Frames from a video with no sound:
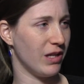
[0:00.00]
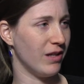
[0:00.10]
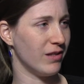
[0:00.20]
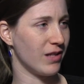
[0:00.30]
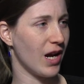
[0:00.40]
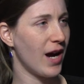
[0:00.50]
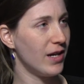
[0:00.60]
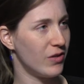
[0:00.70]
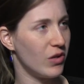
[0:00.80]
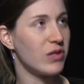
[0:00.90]
a
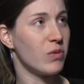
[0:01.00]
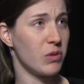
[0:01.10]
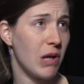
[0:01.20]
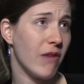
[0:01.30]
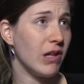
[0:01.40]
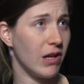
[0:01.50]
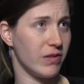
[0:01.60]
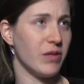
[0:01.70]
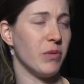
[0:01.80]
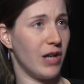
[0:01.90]
psychiatrist, which would have a lot of
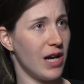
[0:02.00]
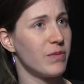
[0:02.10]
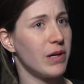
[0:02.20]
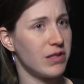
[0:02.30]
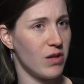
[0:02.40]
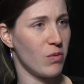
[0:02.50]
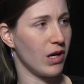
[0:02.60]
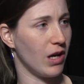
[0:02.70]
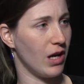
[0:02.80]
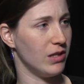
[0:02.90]
similar aspects to the
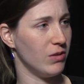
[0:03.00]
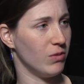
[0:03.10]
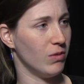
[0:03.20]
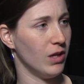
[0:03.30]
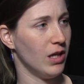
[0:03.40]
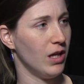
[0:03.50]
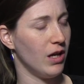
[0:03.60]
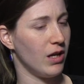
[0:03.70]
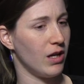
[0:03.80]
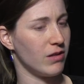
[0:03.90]
work that I do
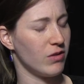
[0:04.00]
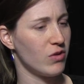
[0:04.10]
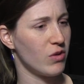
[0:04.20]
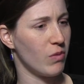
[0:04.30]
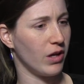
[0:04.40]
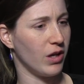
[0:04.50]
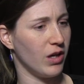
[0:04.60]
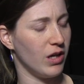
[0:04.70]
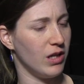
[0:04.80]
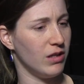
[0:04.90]
as a social
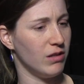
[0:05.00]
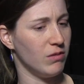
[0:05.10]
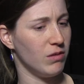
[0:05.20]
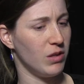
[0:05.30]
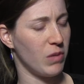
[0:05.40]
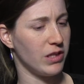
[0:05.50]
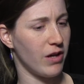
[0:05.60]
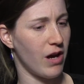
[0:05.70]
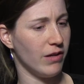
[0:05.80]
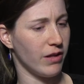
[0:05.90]
worker in
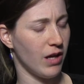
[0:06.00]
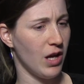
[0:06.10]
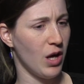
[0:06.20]
mental health.